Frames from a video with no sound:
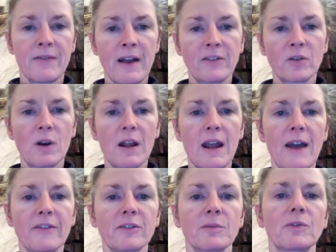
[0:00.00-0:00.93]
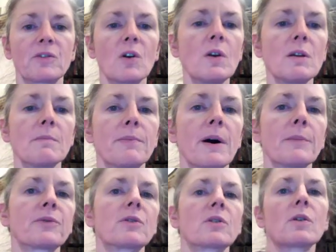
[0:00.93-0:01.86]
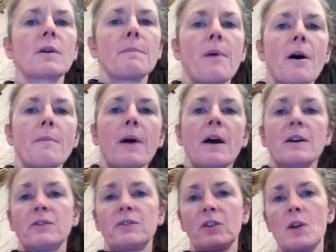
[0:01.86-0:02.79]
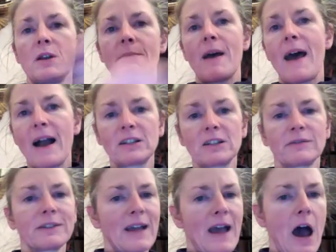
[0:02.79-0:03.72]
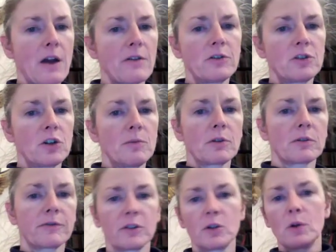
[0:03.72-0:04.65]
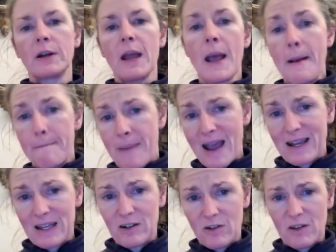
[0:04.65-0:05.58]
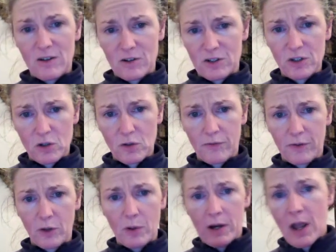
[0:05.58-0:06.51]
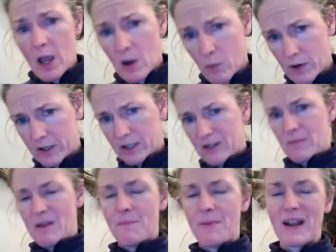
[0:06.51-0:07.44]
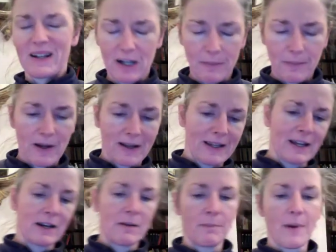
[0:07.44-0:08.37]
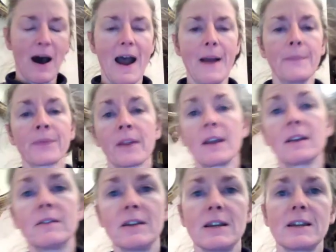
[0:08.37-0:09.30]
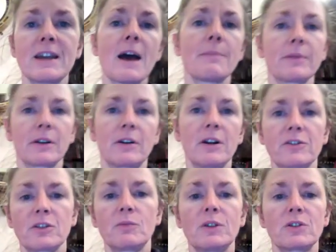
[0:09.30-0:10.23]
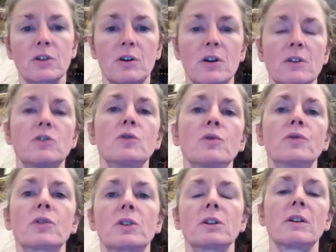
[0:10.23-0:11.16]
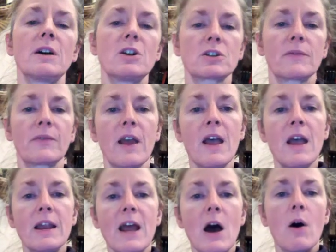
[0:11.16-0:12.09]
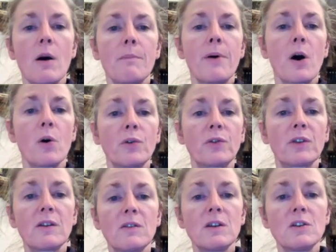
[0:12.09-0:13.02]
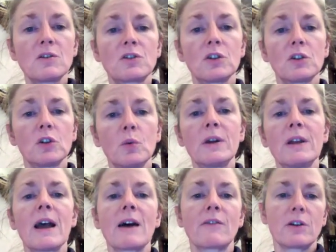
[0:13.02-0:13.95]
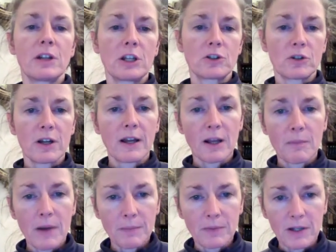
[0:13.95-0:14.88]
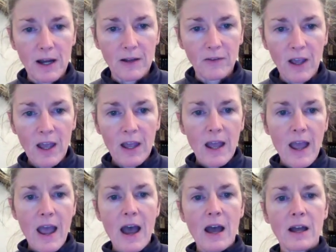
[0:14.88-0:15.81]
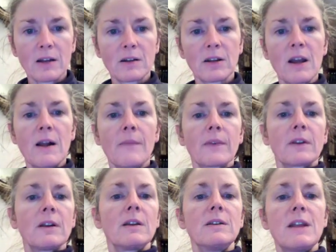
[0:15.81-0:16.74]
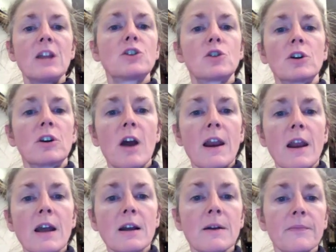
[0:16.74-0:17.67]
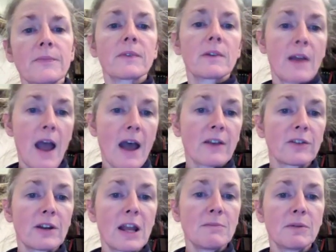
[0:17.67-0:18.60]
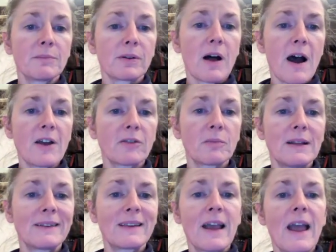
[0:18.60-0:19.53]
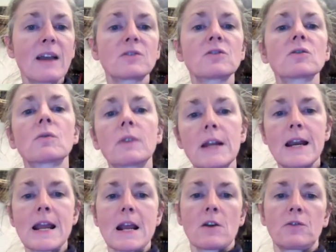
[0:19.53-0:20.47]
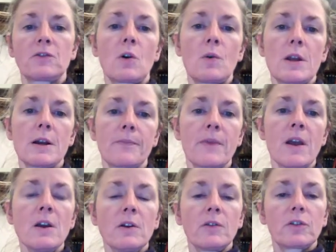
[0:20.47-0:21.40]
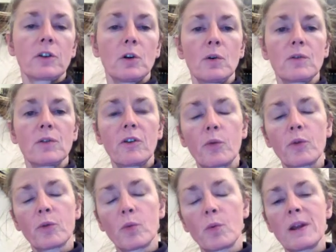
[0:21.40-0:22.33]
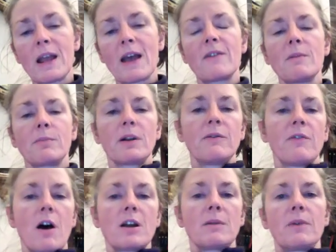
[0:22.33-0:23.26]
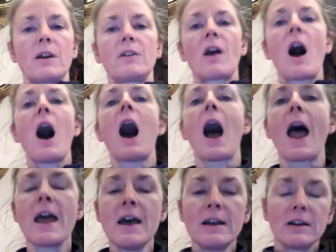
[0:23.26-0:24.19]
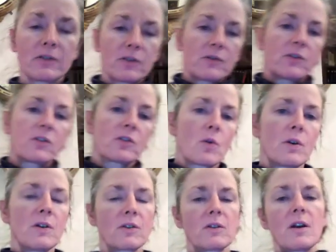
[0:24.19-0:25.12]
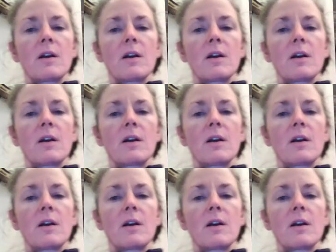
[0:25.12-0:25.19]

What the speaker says: And that's going to have some sodium pumps that are going to pump sodium actively out of the tubular fluid back into the interstitial fluid, where it can be picked up again by the capillaries and returned to circulation. Now, opposing these two, we have our natriuretic peptides. And natriuretic, as the name implies, means excreting sodium. So this was when we have a blood volume that is high. And so this is going